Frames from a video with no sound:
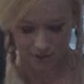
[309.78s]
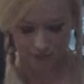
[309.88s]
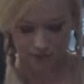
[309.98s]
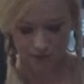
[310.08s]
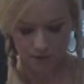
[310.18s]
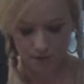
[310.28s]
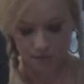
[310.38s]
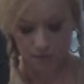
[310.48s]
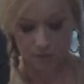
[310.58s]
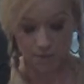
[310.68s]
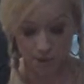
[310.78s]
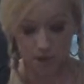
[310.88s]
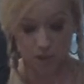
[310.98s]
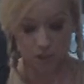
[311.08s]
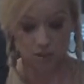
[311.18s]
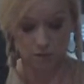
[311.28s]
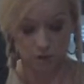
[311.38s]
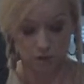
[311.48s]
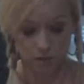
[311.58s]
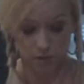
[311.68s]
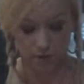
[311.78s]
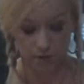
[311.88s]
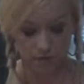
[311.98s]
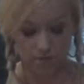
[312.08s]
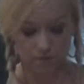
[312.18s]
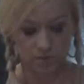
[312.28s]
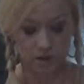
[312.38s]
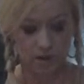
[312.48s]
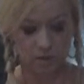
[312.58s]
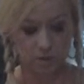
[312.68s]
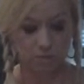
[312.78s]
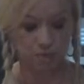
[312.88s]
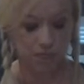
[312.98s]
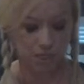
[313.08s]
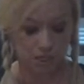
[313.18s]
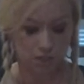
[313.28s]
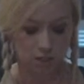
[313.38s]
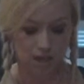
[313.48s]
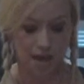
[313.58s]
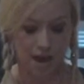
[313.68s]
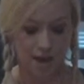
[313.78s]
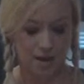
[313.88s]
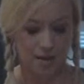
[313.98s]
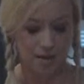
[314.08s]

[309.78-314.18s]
and it will be obnoxious for you and not so pleasing to the eye.